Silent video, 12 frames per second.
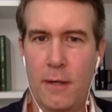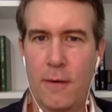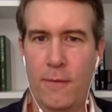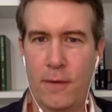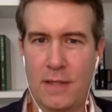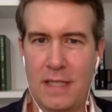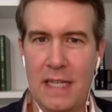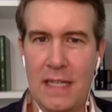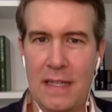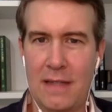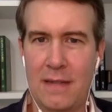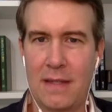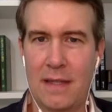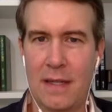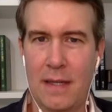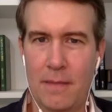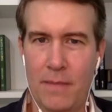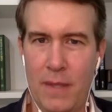firsthand.
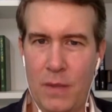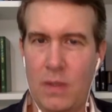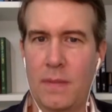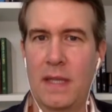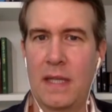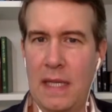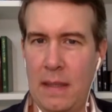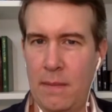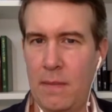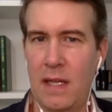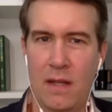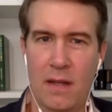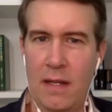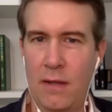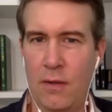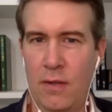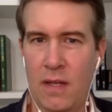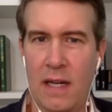That was something that came kind of
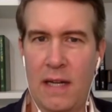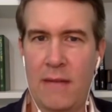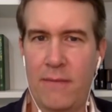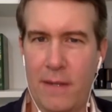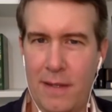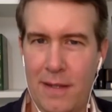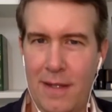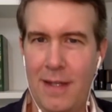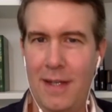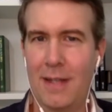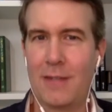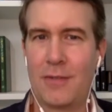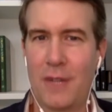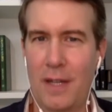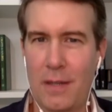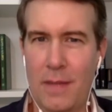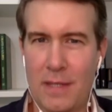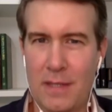later in life, and
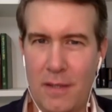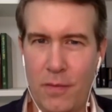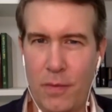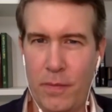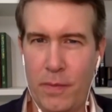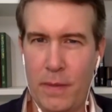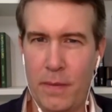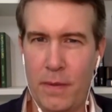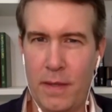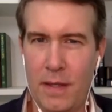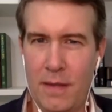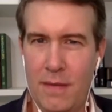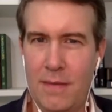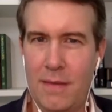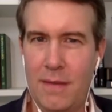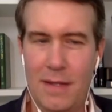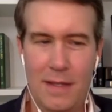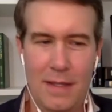surrounding myself with people that had
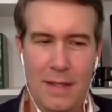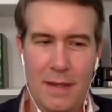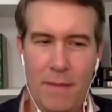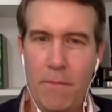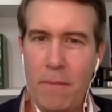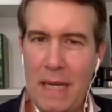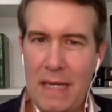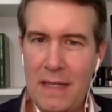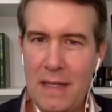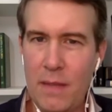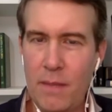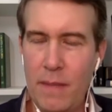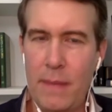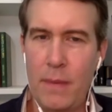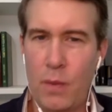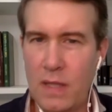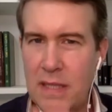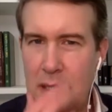made it, or maybe
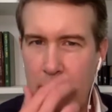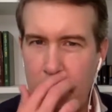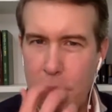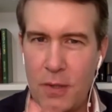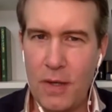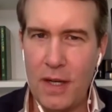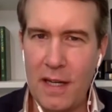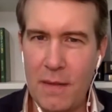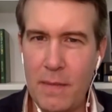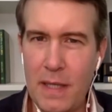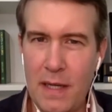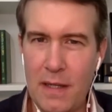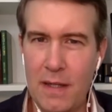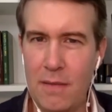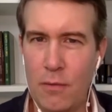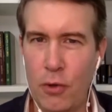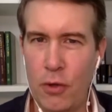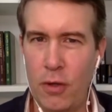were a step or two ahead of me, and I
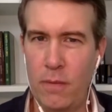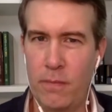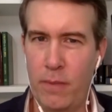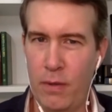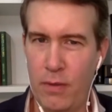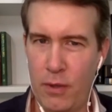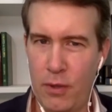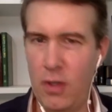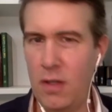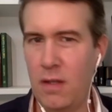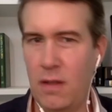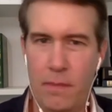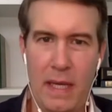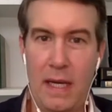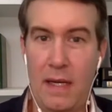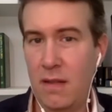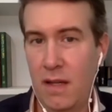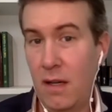can learn both the good and the
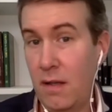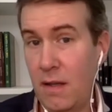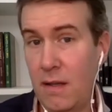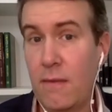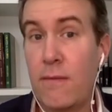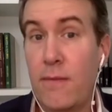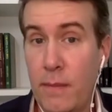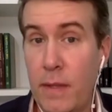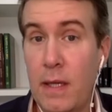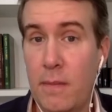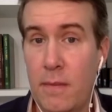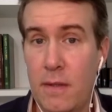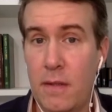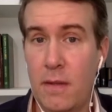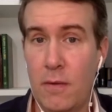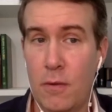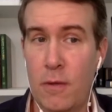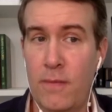bad and the ugly from them. You know,
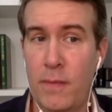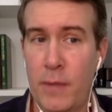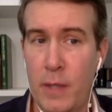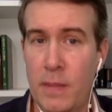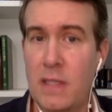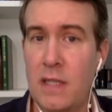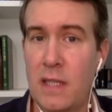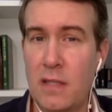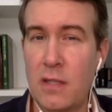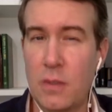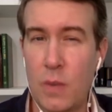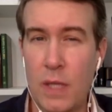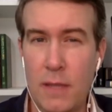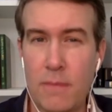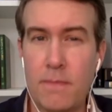learn from their mistakes as well.